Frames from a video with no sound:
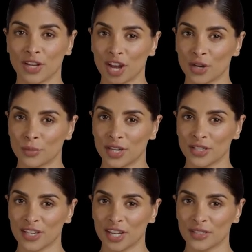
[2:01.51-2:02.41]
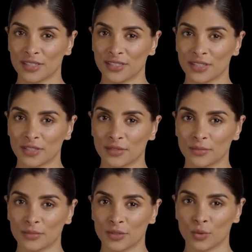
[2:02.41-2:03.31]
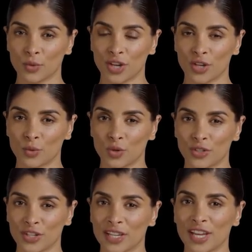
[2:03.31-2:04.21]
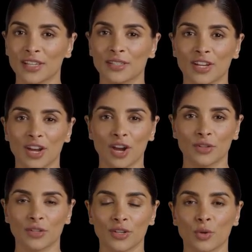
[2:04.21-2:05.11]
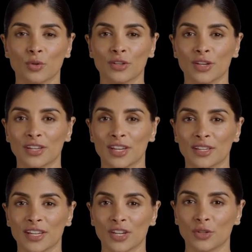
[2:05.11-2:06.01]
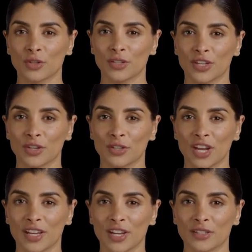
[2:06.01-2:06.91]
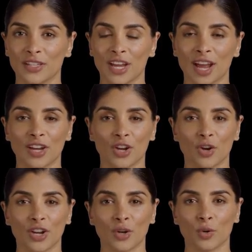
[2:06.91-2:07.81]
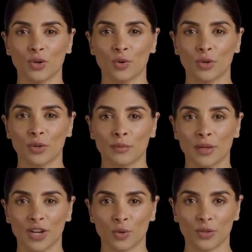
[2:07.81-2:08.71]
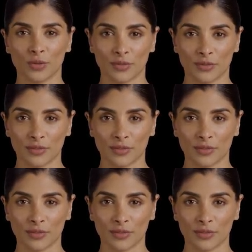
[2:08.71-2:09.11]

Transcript: Complex cases. Real-world clients often don't fit neatly into a single diagnostic category or treatment manual.